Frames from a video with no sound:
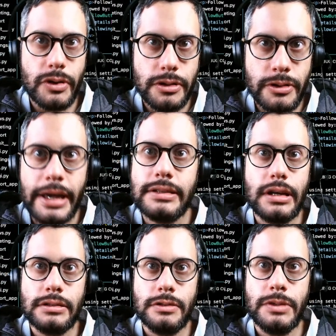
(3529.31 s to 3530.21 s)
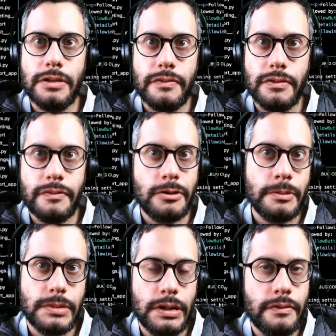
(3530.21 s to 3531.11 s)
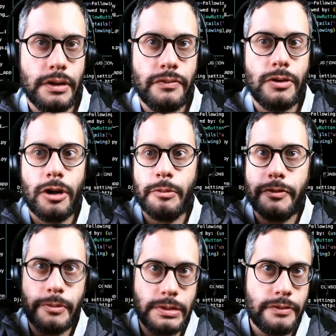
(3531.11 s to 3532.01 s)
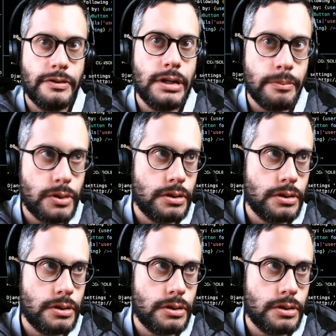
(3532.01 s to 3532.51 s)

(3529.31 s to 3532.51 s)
You can't talk to me if you call me from a different number.